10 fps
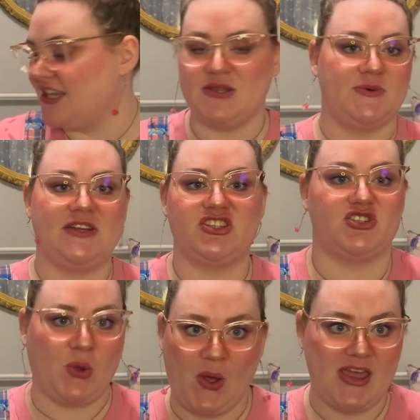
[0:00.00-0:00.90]
you
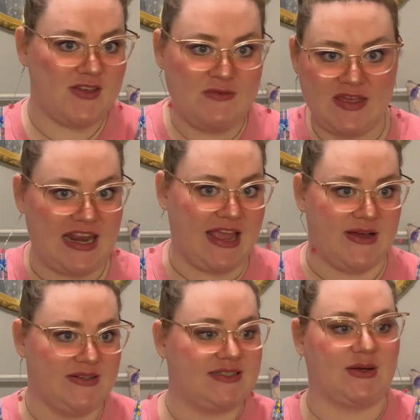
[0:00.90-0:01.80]
enjoy the
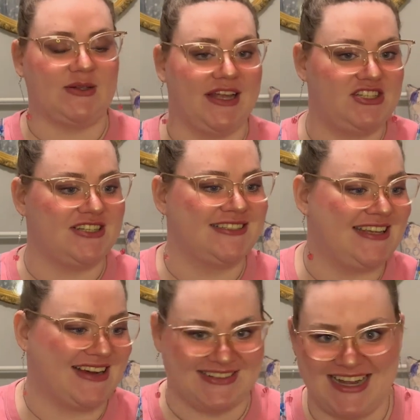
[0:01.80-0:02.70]
video. So let's just
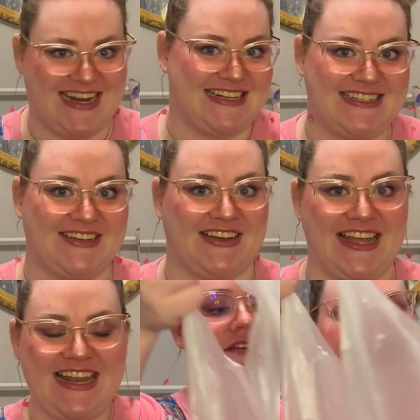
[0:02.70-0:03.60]
get right into
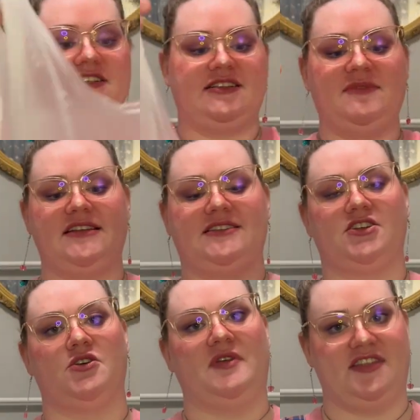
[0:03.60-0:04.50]
it. First, I'm gonna
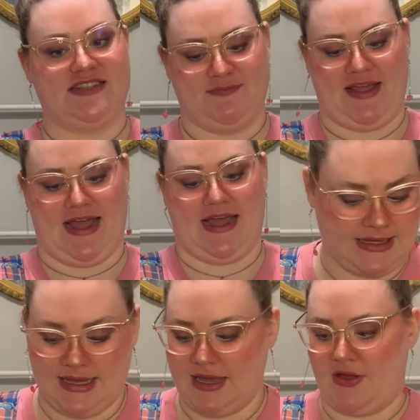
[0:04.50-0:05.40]
start with this
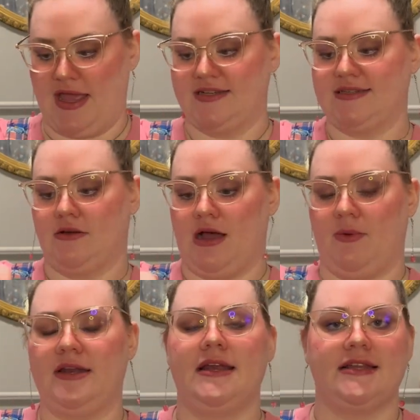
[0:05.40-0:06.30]
bag. Okay, so I
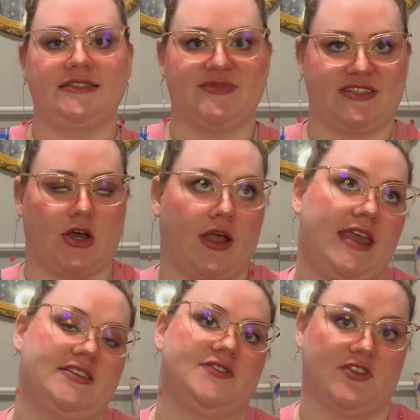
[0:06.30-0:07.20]
wanted to get some
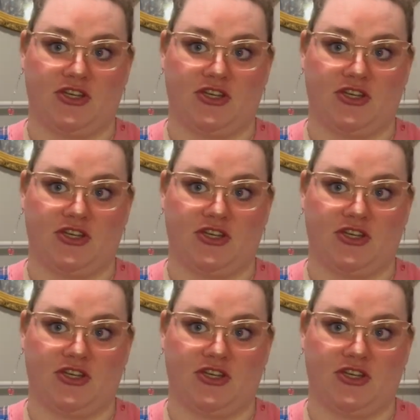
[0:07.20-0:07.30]
stockings for the